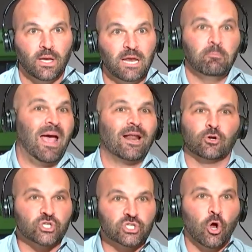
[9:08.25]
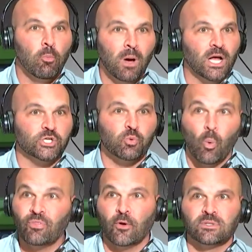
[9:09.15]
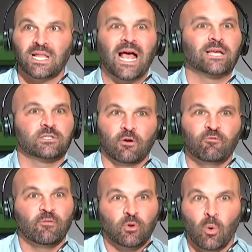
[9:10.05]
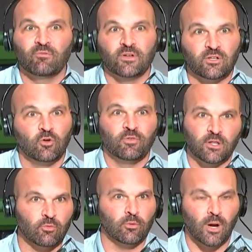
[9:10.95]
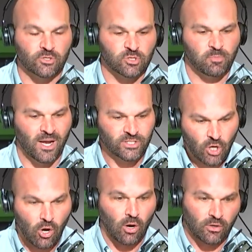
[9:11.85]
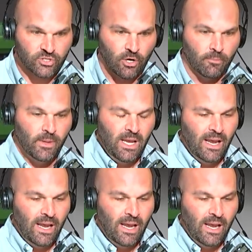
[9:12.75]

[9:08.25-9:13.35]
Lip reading: it matters so much what those last, you know, 51, 52, 53 roster spots are. So